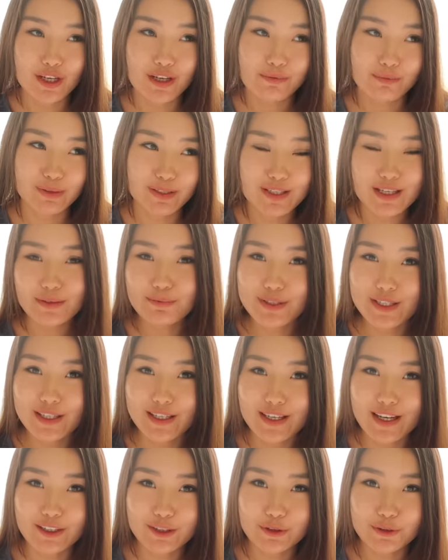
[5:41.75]
but
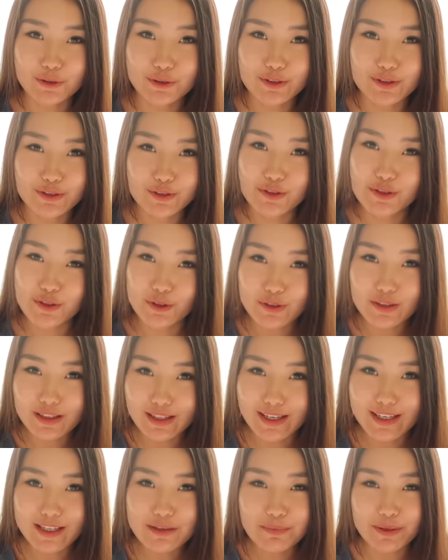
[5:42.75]
someday I don't
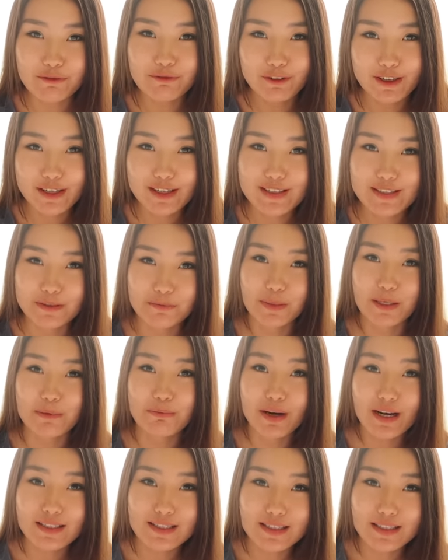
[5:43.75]
like my face and my
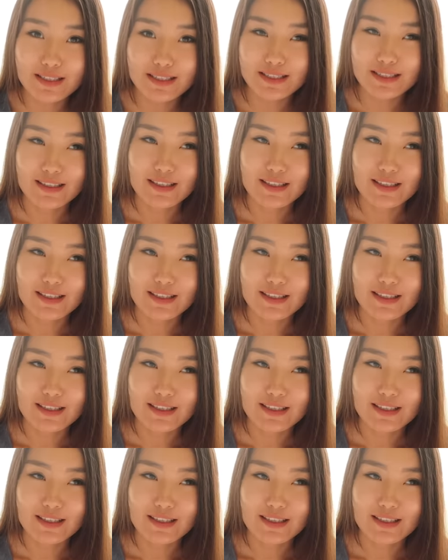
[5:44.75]
body,